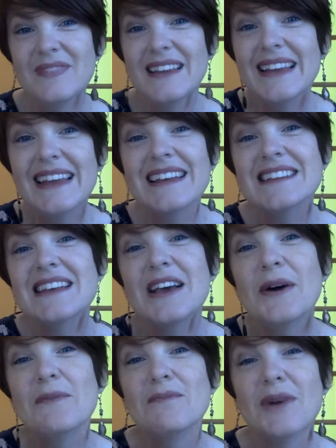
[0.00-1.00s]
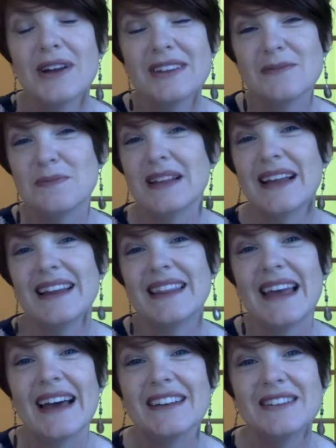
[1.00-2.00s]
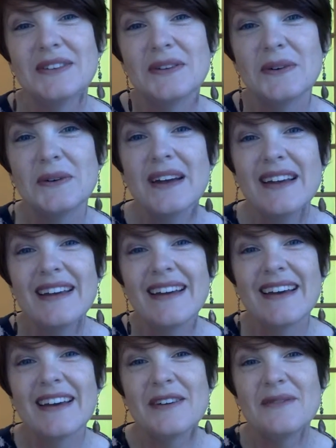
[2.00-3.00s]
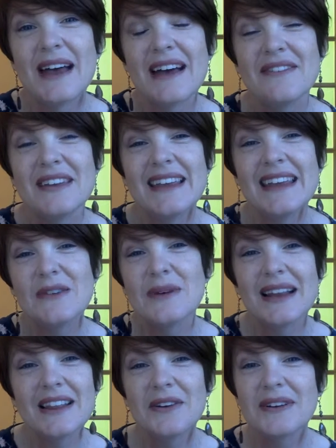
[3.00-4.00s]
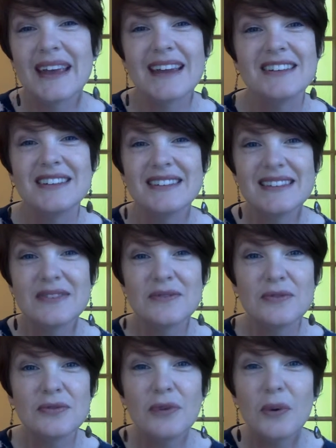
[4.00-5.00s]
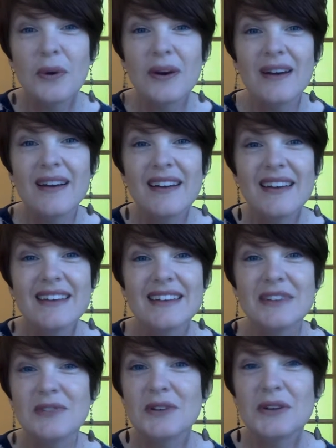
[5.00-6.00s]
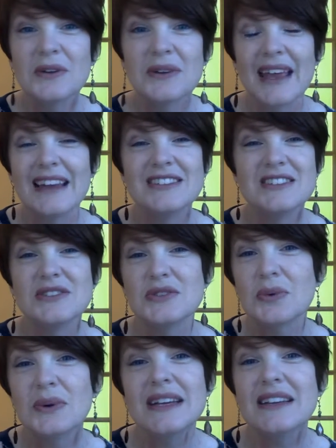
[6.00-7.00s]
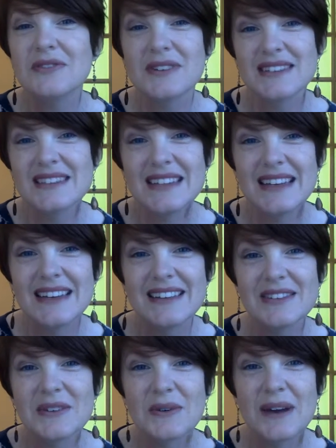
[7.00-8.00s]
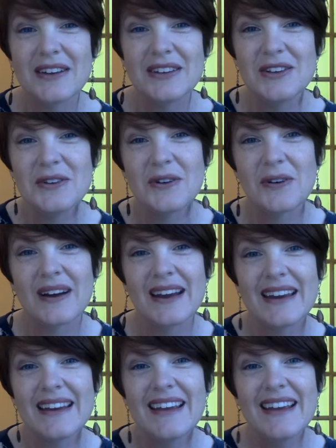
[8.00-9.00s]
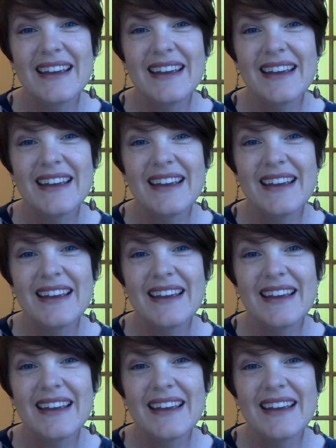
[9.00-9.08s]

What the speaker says: he has multiplied that to having EWay locations in 4 different locations, 3 different cities throughout Ukraine.